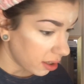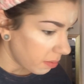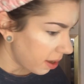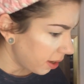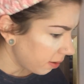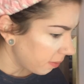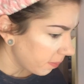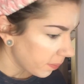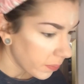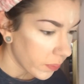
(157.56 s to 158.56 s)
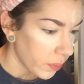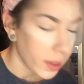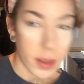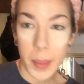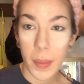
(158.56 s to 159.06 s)
it to be,
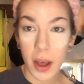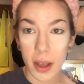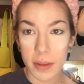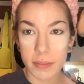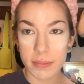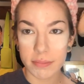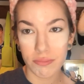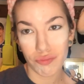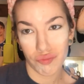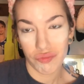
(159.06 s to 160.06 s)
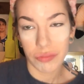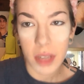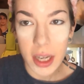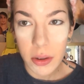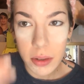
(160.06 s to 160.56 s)
but
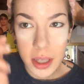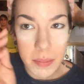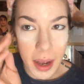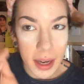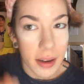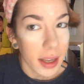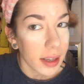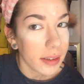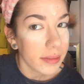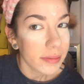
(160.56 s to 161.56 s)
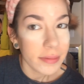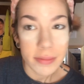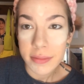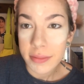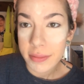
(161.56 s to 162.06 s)
I don't really mind it.
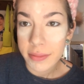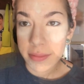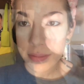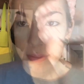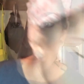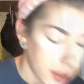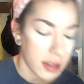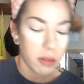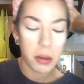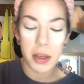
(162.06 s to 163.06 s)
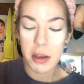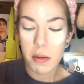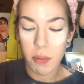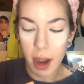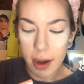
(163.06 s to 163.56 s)
But this is a really
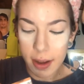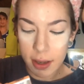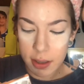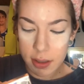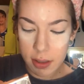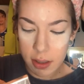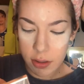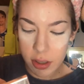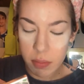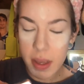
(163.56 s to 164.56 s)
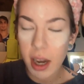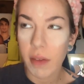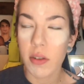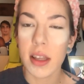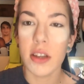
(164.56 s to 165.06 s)
good product. Just be
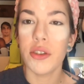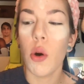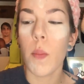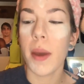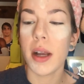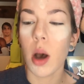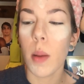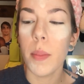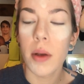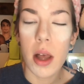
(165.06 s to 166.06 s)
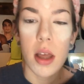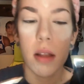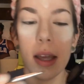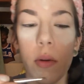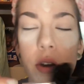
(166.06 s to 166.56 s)
careful that you don't pick up,
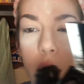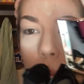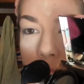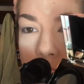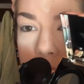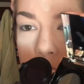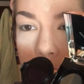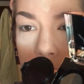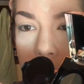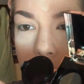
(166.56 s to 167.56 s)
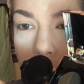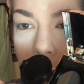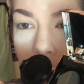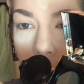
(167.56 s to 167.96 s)
like when you pat in, you really want